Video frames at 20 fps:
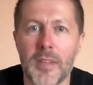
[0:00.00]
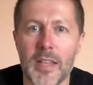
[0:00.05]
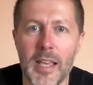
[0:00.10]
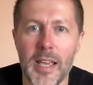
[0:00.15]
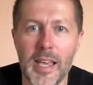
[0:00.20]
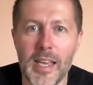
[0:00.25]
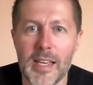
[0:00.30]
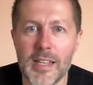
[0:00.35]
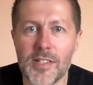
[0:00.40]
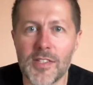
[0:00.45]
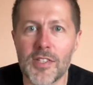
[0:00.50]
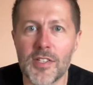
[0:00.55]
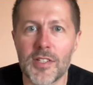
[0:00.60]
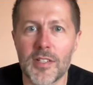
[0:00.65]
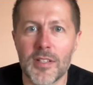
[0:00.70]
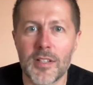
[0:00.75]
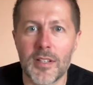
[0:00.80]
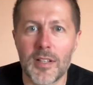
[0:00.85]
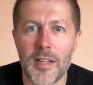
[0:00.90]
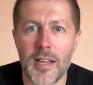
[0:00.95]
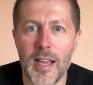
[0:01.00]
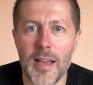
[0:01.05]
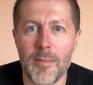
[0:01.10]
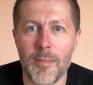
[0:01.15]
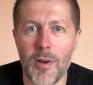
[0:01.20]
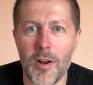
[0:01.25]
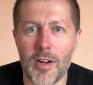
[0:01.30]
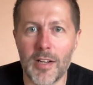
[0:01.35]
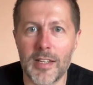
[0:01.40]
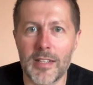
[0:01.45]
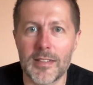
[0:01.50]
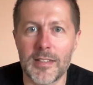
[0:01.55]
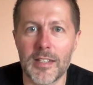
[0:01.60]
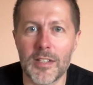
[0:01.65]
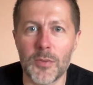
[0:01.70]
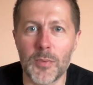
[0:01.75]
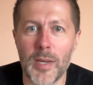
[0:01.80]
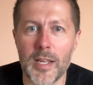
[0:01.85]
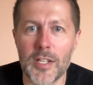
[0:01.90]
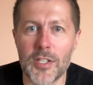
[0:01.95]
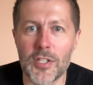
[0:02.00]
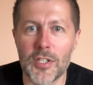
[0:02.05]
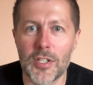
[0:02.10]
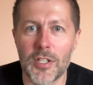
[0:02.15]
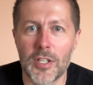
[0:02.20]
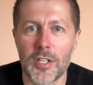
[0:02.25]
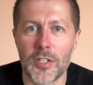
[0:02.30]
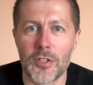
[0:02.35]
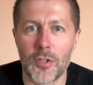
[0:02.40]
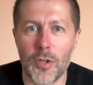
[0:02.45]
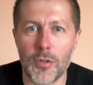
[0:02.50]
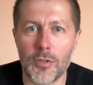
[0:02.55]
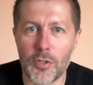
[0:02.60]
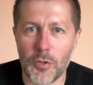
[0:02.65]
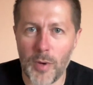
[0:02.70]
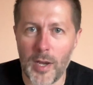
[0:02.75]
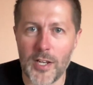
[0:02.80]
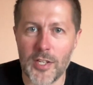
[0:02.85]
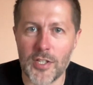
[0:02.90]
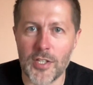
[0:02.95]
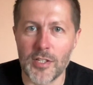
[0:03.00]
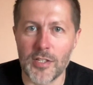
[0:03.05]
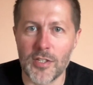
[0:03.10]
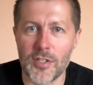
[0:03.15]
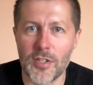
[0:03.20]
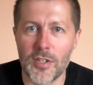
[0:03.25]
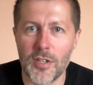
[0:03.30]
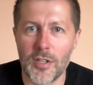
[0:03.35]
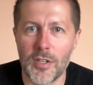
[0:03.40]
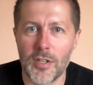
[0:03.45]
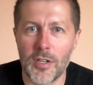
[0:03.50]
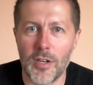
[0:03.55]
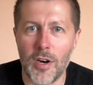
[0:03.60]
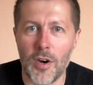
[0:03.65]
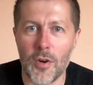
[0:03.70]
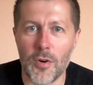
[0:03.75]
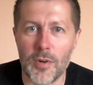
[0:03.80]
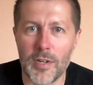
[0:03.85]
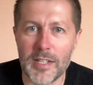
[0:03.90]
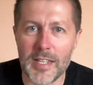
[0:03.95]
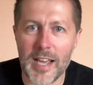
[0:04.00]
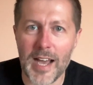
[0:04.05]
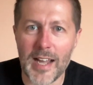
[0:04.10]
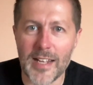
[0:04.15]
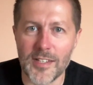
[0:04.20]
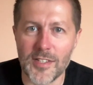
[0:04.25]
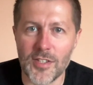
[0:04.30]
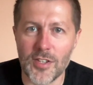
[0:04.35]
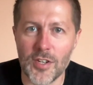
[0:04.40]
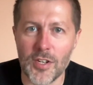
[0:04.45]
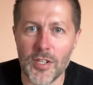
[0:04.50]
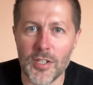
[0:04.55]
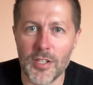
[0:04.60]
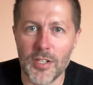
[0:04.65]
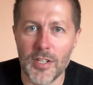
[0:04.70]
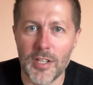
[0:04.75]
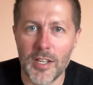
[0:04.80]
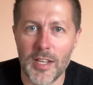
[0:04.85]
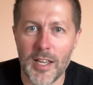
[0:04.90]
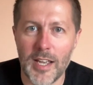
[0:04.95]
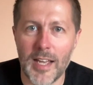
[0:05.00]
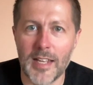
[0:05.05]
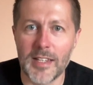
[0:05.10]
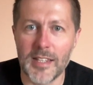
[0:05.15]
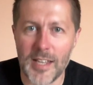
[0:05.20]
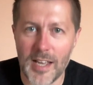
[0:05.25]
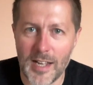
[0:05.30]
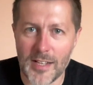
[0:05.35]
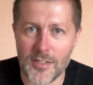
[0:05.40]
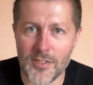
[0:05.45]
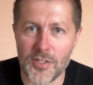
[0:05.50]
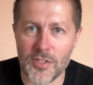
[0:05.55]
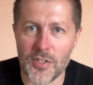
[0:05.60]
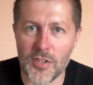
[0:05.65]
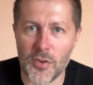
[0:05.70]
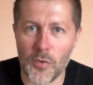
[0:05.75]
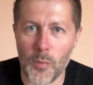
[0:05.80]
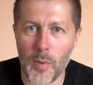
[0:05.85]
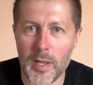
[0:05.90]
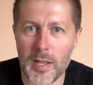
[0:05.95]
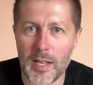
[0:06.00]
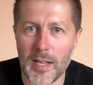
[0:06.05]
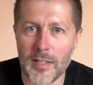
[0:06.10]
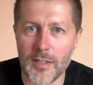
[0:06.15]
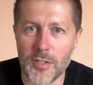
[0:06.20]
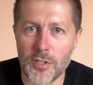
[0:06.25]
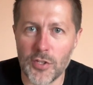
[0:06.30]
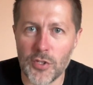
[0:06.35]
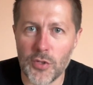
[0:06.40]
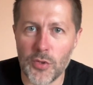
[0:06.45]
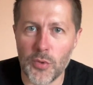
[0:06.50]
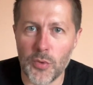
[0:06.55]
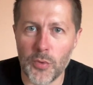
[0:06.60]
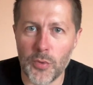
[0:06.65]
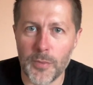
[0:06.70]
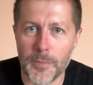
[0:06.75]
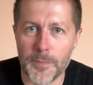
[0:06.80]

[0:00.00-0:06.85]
is a market in which those questions are already answered and the answers are well understood.